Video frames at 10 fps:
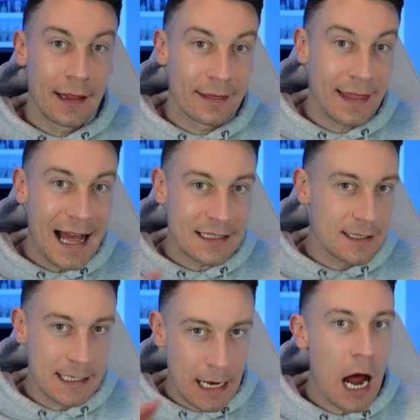That
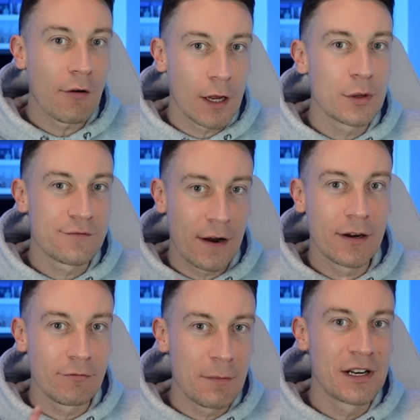scenario is very
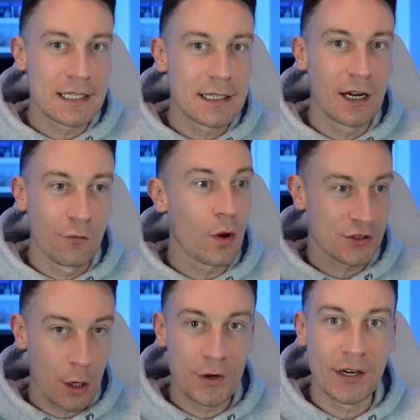reminiscent of what's
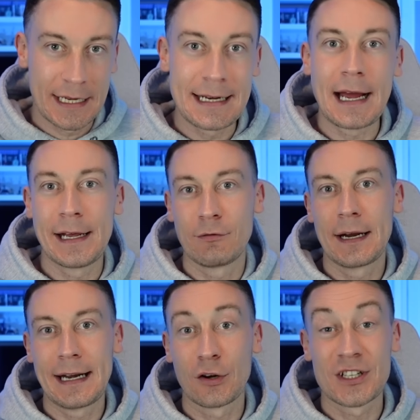going on at United
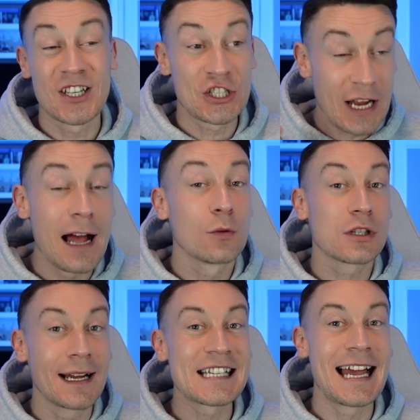right now, because it sounds
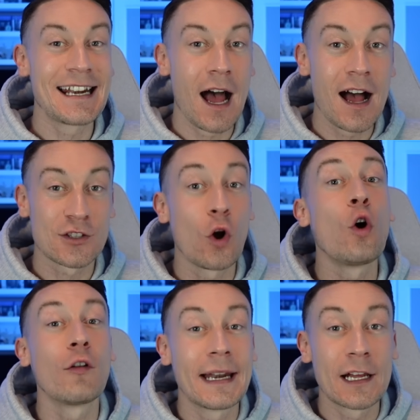like Ten Hag's
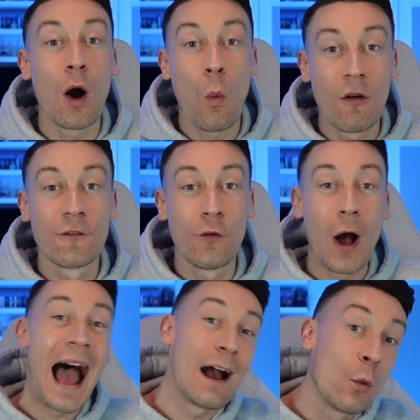already got one foot
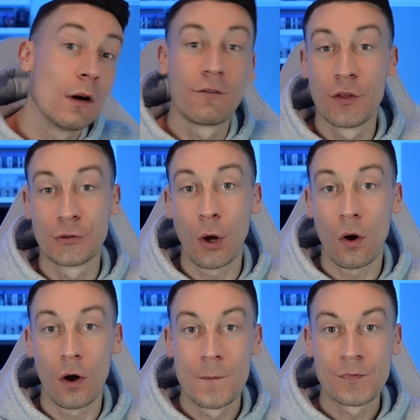out of the
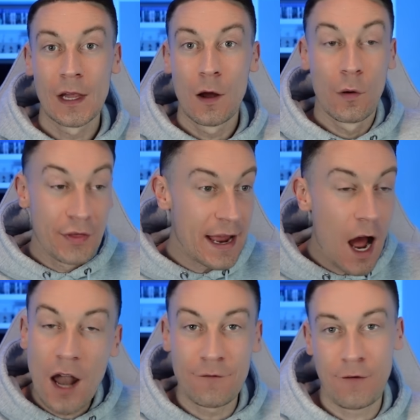door. They
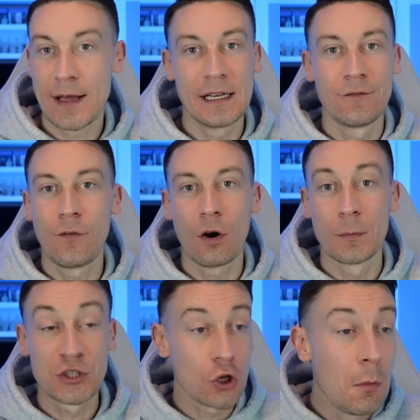aren't fighting for him.
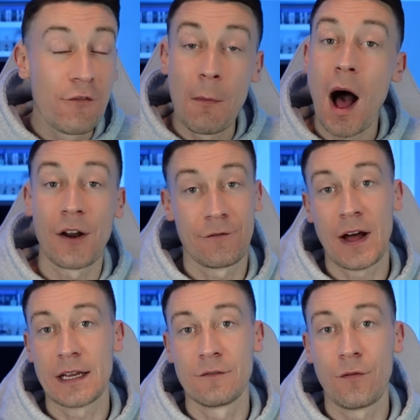Some of them aren't
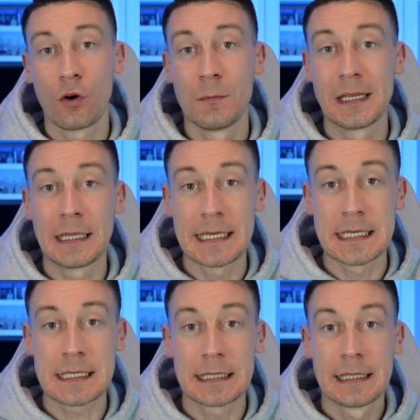fighting for him, at
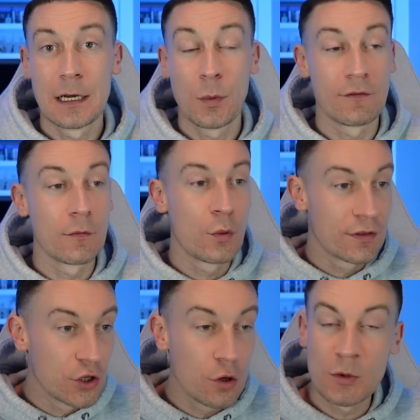least, with
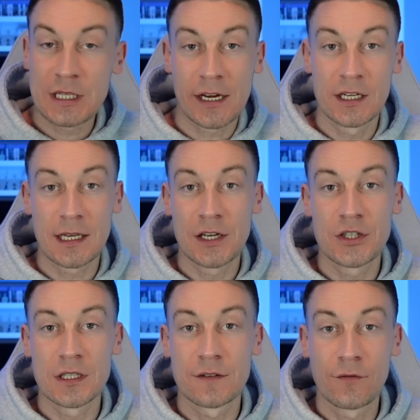numerous
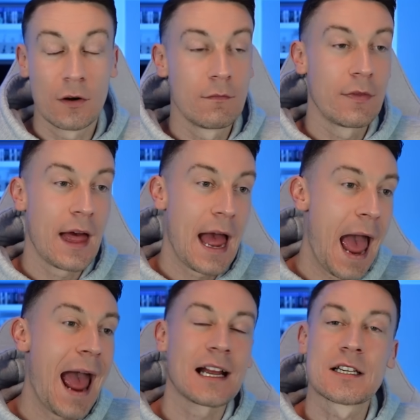accusations from their
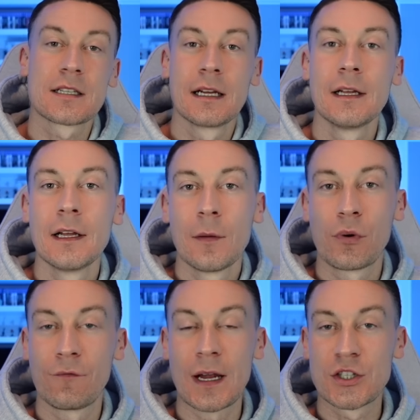
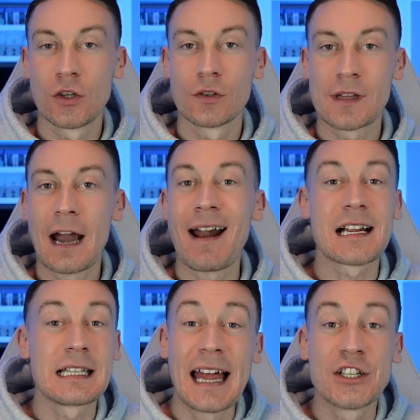ex-professionals, their
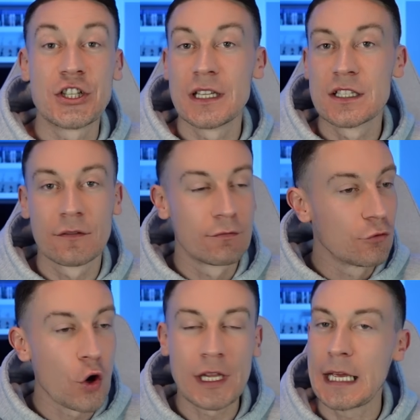ex-legends of
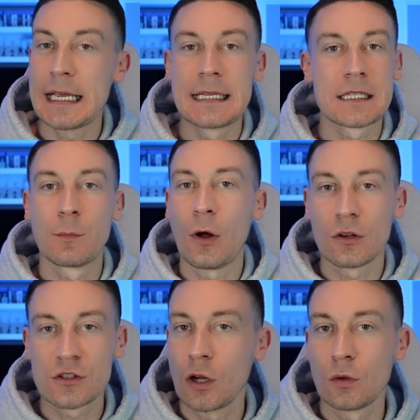Roy Keane and Paul
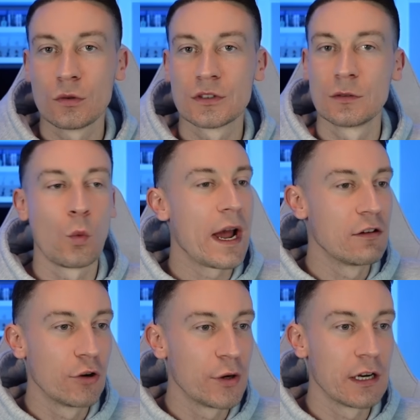Scholes and Wayne
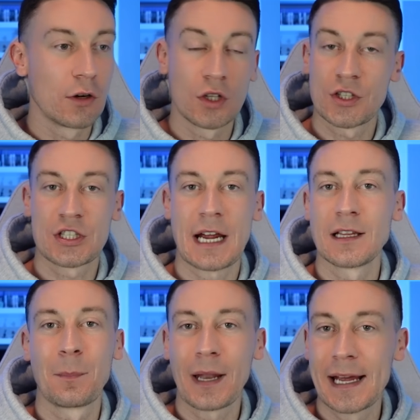Rooney are all just saying
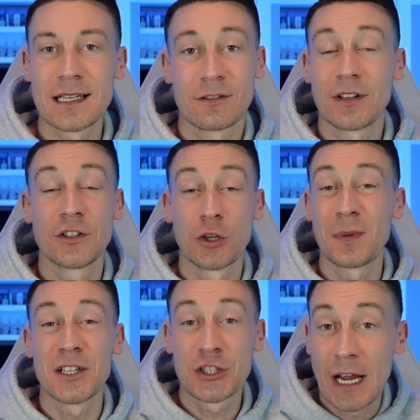the players should
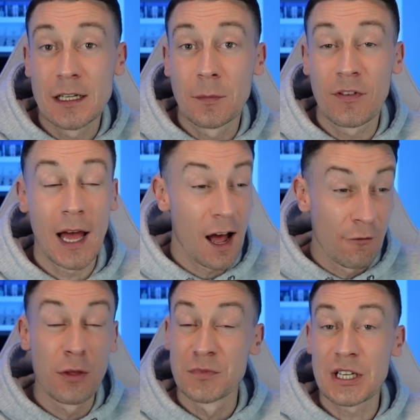be ashamed
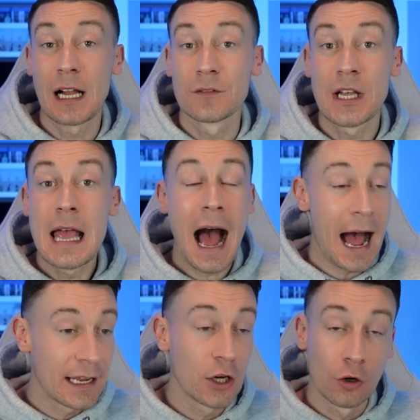of themselves.
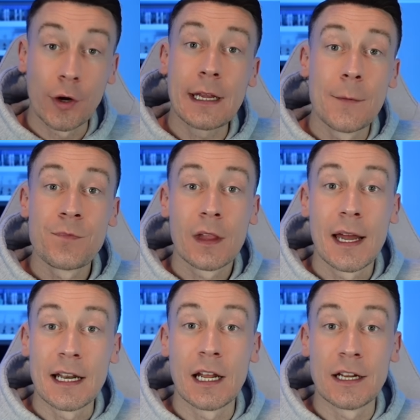I agree.
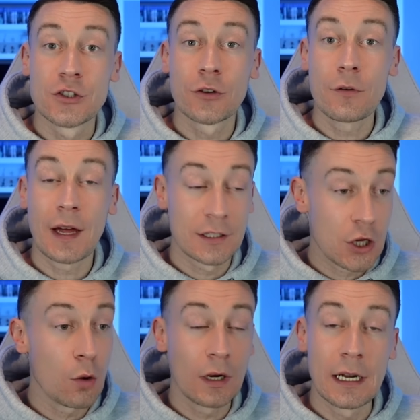In truth, I
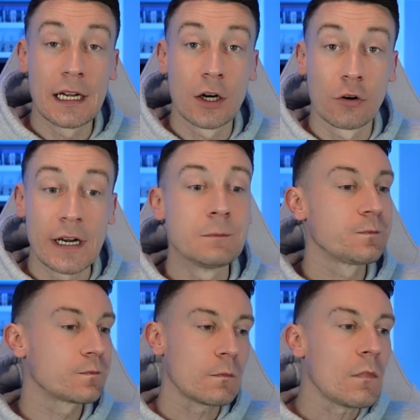totally agree.
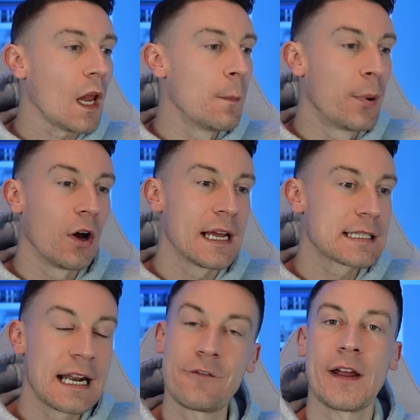But it's
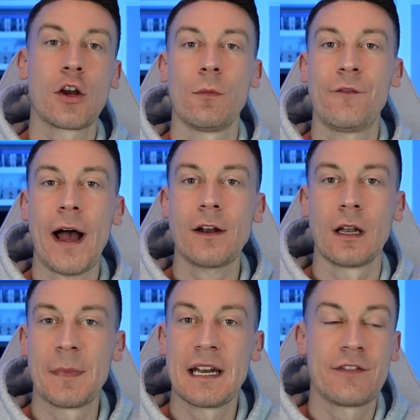an FA Cup final. I
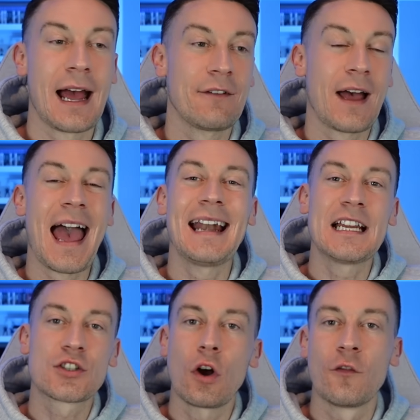mean, if you have any
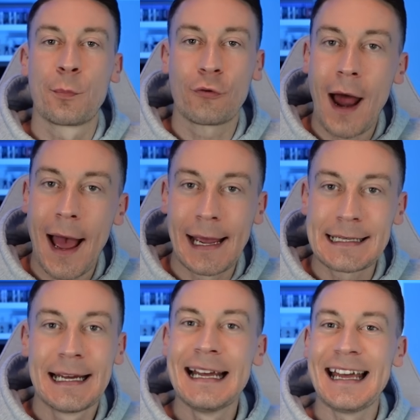sort of pride
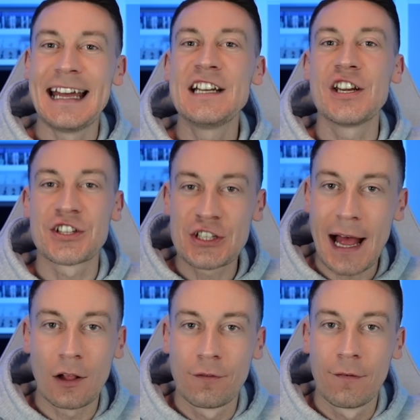in
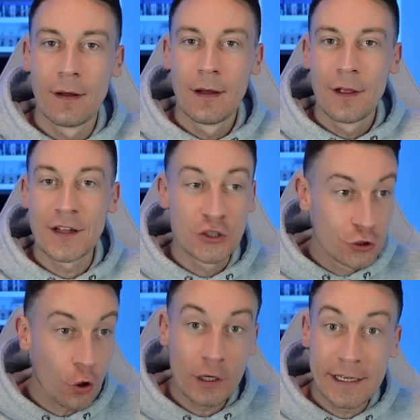yourself, then
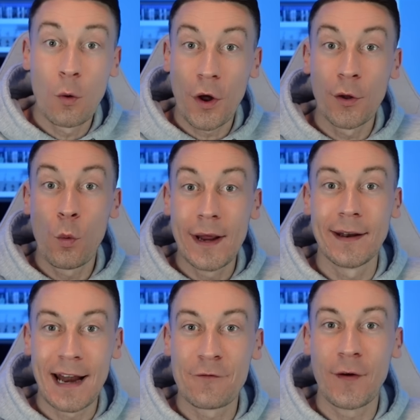surely you want to win
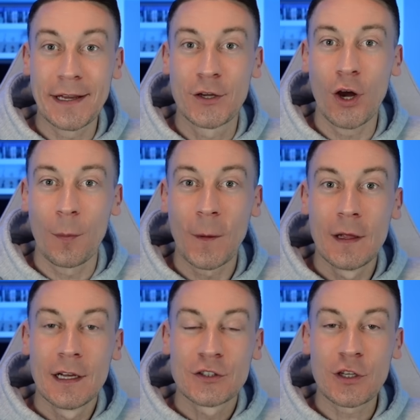an FA Cup.
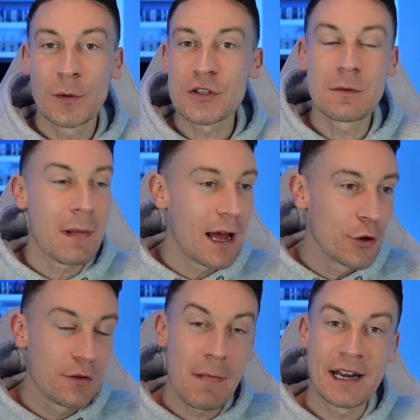So it doesn't matter
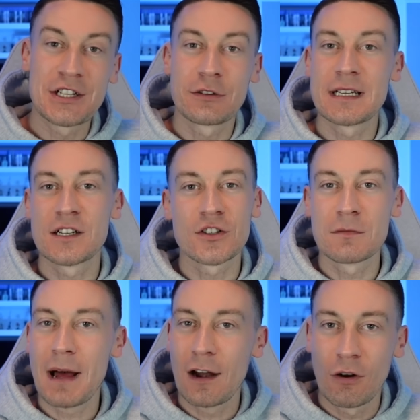who the manager is, it doesn't
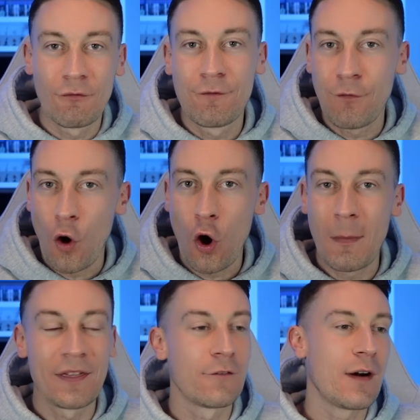matter on form,
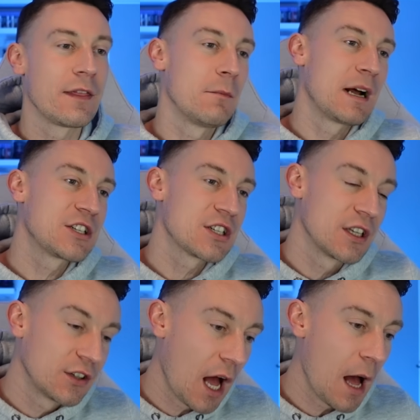and the fact that Manchester
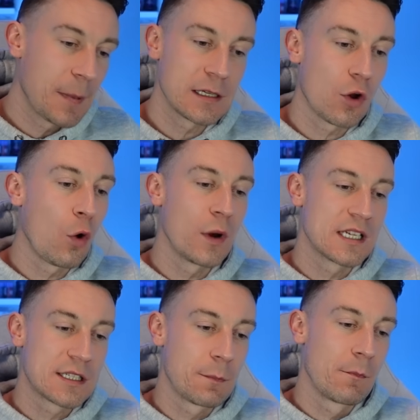derbies always